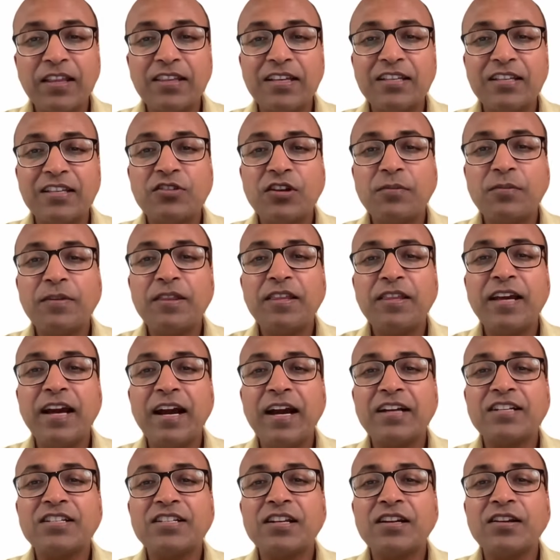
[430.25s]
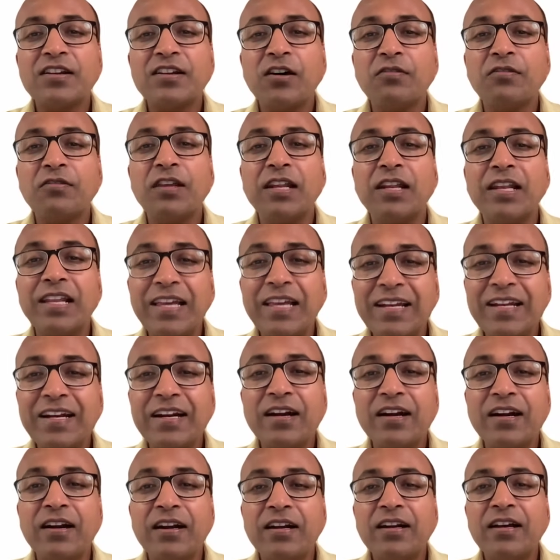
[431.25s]
This will be the action of the
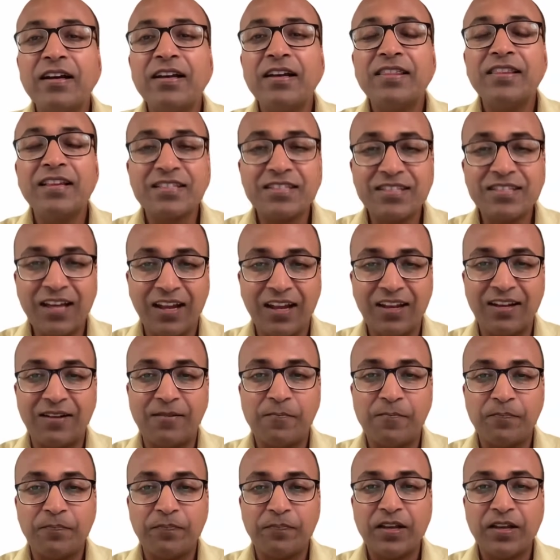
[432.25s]
leader, the Sun,